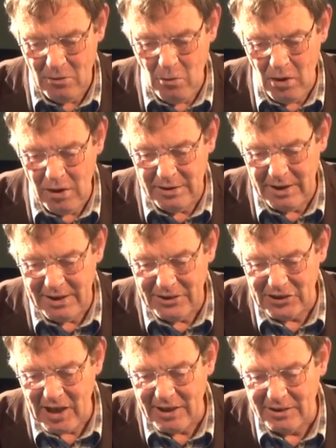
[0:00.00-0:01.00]
the word
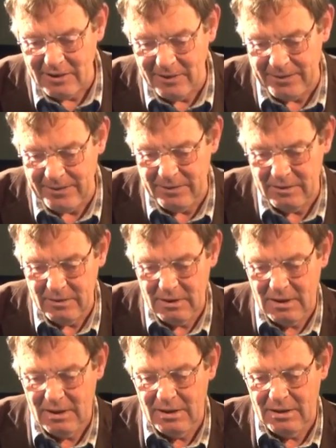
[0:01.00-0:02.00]
incentive,
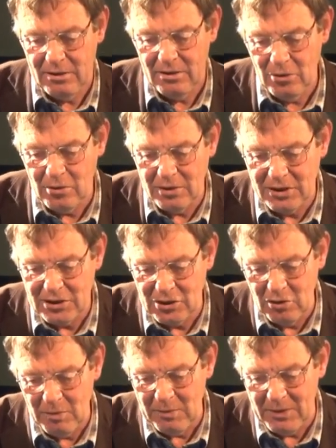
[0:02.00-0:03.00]
you can
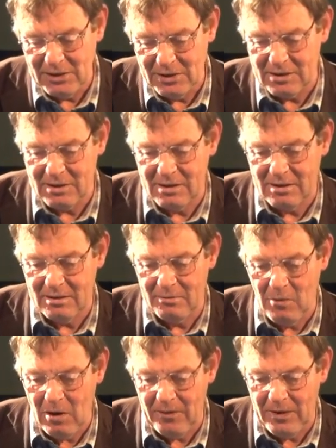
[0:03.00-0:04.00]
assume it means
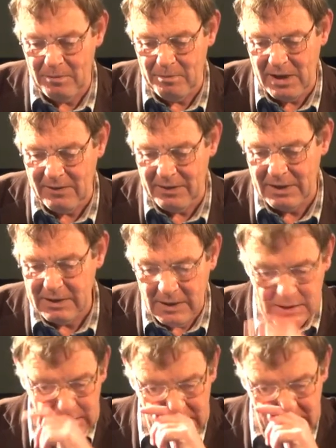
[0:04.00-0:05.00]
welfare, benefit
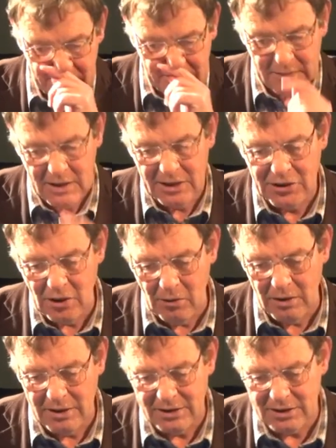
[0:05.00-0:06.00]
cuts, and so on.